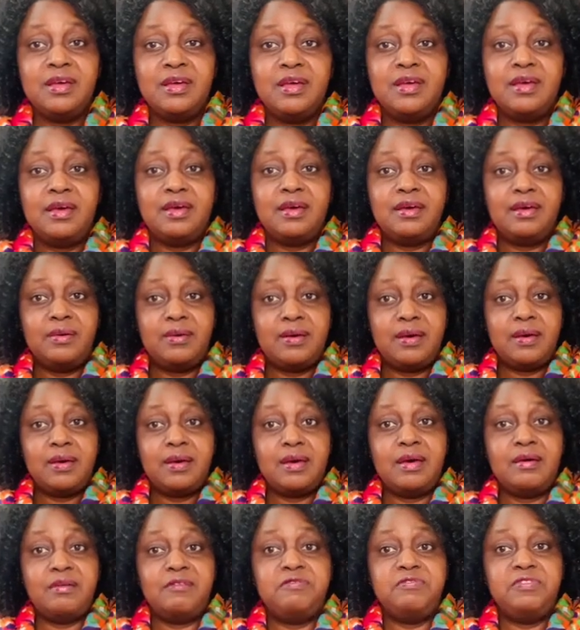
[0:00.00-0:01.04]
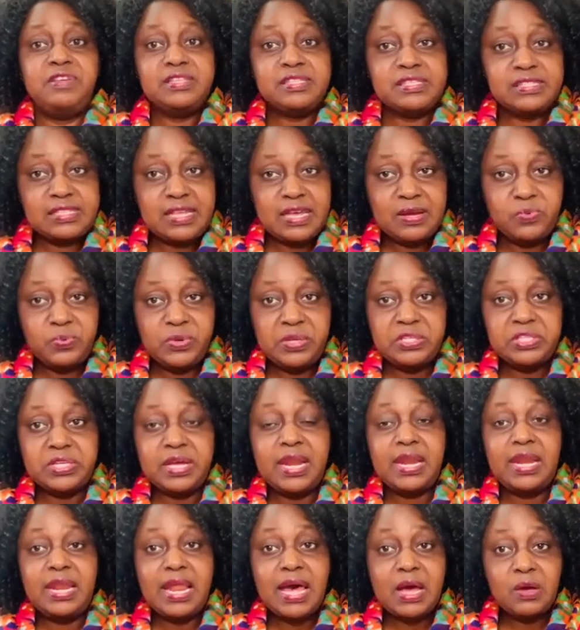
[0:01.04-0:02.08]
a visa which
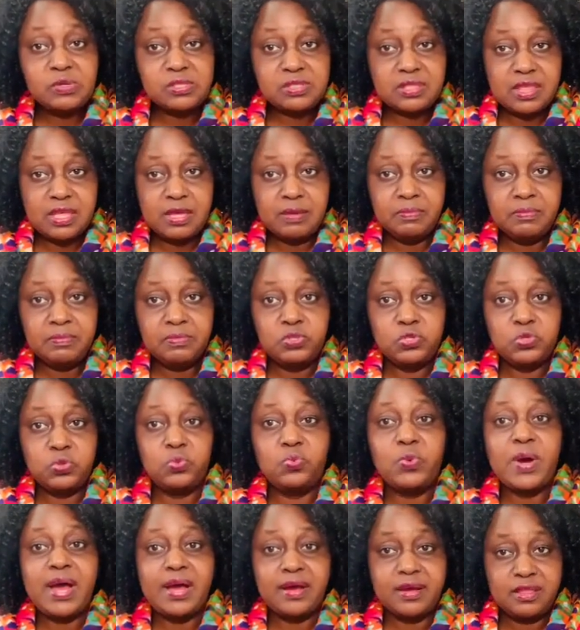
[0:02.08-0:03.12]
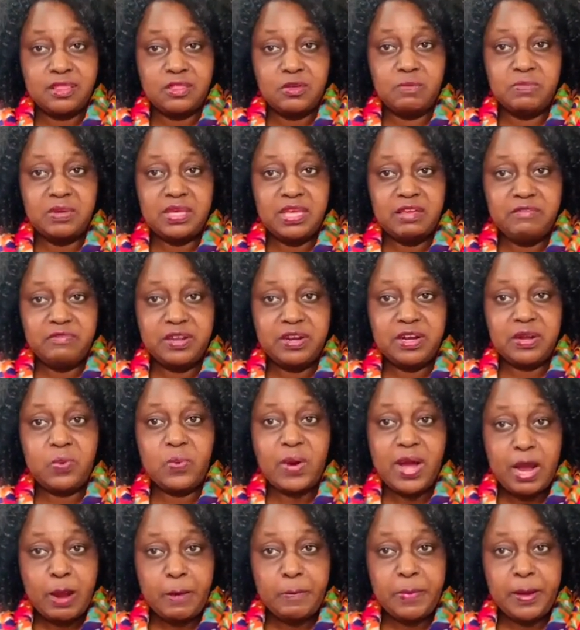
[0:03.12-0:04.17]
allows them to work. They'll be given a
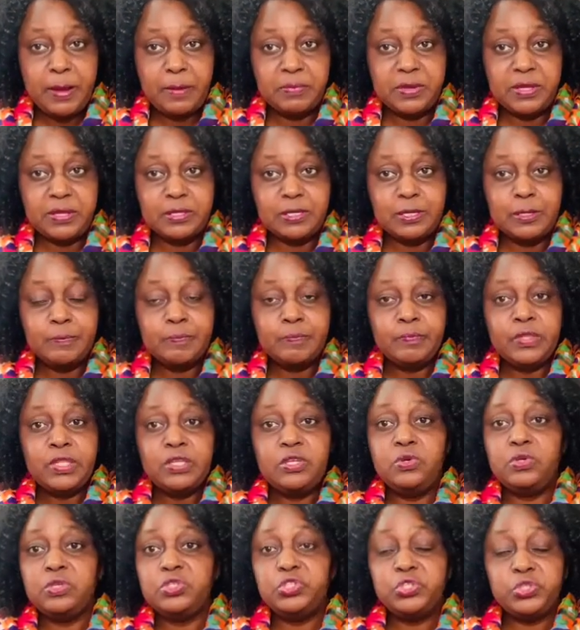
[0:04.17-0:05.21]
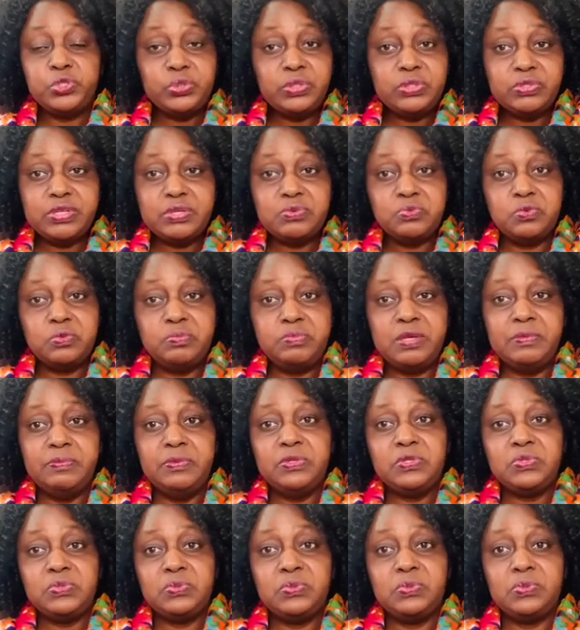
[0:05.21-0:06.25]
work permit. Your children will be able
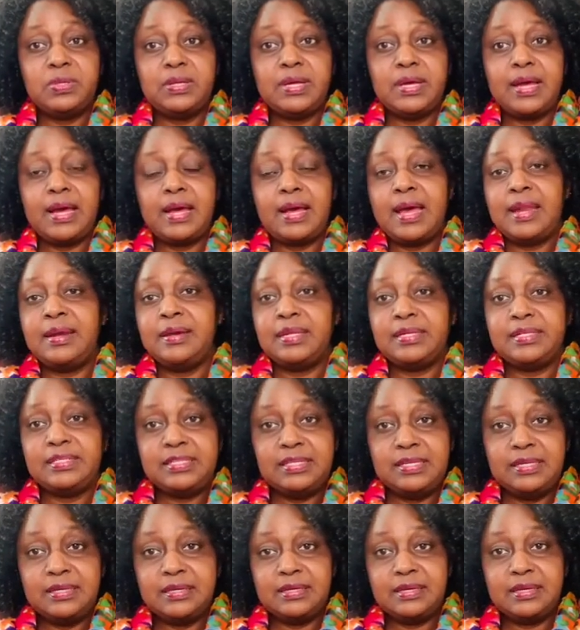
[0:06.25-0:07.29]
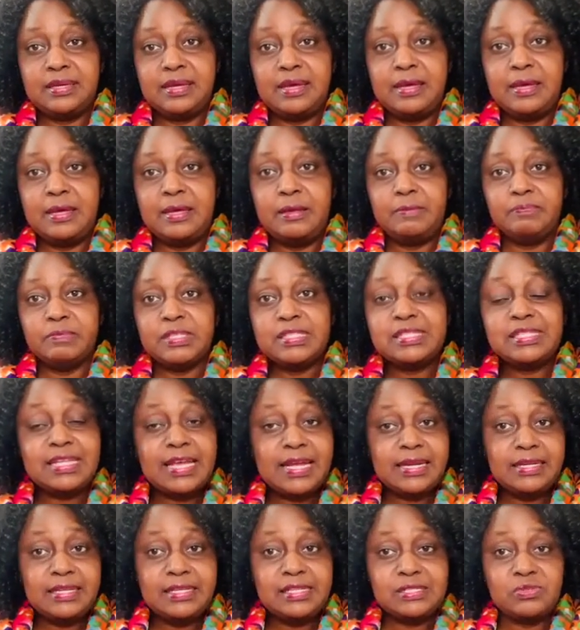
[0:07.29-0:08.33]
to undertake
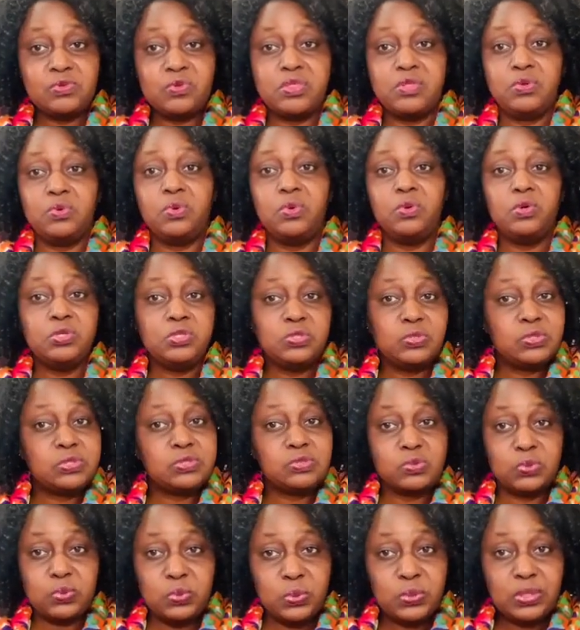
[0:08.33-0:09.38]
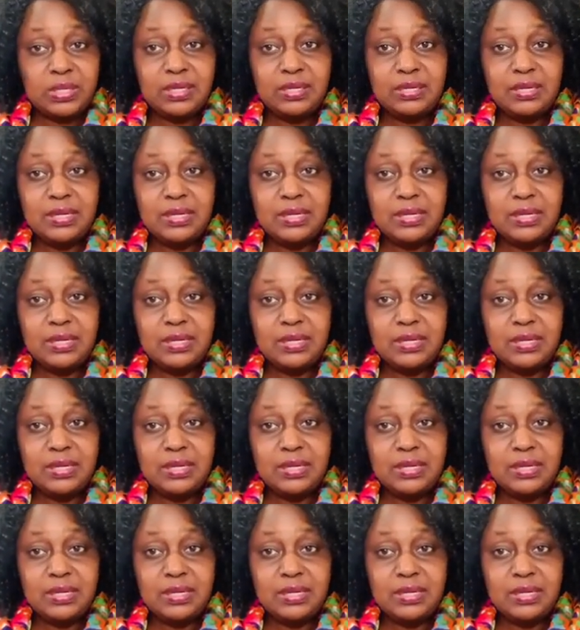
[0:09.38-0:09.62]
studies, or they'll go to school